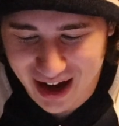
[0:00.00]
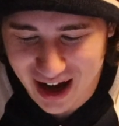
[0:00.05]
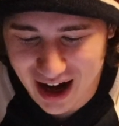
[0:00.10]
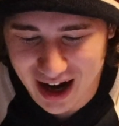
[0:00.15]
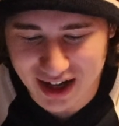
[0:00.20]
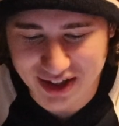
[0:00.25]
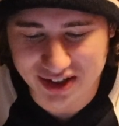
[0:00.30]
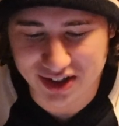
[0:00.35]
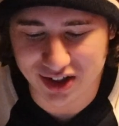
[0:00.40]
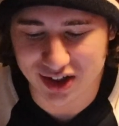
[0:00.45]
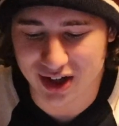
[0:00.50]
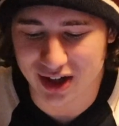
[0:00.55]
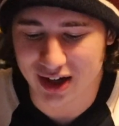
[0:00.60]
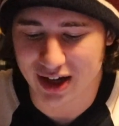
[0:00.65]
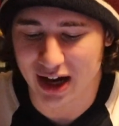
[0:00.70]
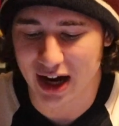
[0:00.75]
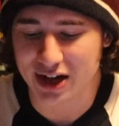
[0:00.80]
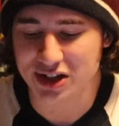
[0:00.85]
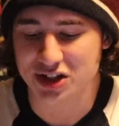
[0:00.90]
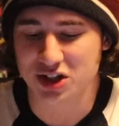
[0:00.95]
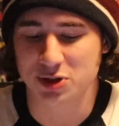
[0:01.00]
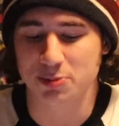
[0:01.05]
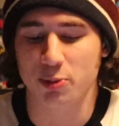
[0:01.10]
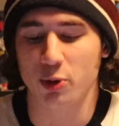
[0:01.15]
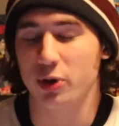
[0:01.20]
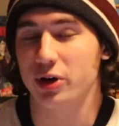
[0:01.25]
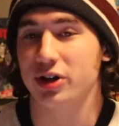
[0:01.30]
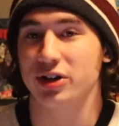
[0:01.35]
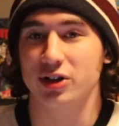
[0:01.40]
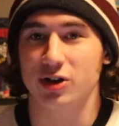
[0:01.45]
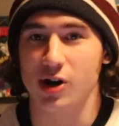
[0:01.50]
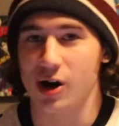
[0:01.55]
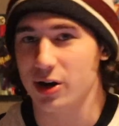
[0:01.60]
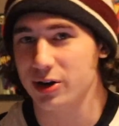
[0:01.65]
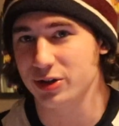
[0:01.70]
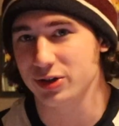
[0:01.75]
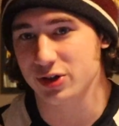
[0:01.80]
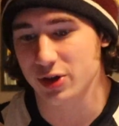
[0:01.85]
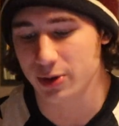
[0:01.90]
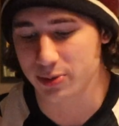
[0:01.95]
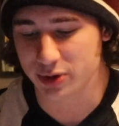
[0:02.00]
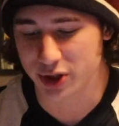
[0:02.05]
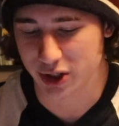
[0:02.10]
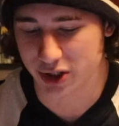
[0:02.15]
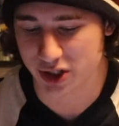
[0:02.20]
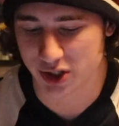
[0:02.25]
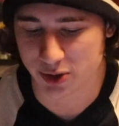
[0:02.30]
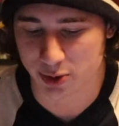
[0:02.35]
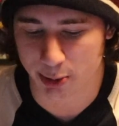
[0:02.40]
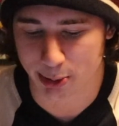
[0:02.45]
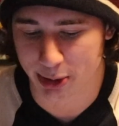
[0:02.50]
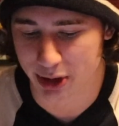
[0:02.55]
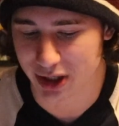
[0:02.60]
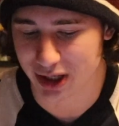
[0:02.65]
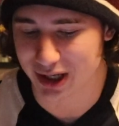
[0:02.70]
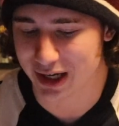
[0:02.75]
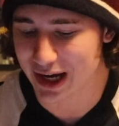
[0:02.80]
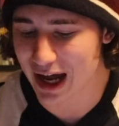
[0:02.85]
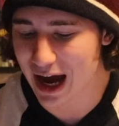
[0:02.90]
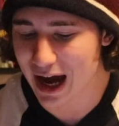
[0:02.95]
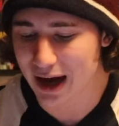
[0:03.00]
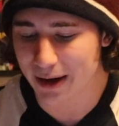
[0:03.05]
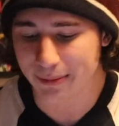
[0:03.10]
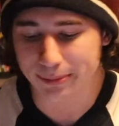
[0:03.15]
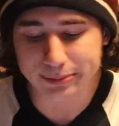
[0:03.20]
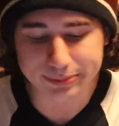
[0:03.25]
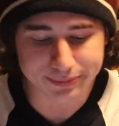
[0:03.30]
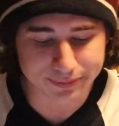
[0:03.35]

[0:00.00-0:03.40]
honestly, kind of disappointing the Cardinals home jerseys. We'll put it in not.